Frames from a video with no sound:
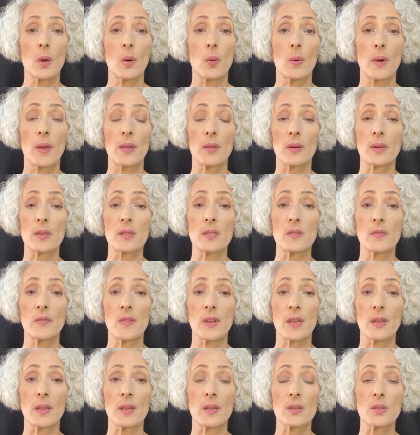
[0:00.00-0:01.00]
whether it's
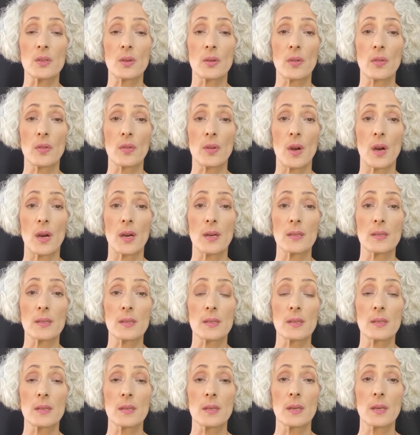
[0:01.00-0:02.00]
feelings or
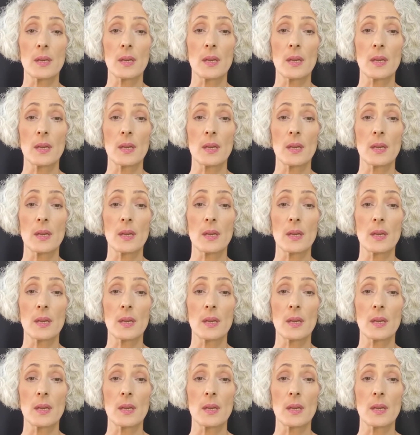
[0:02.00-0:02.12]
thoughts,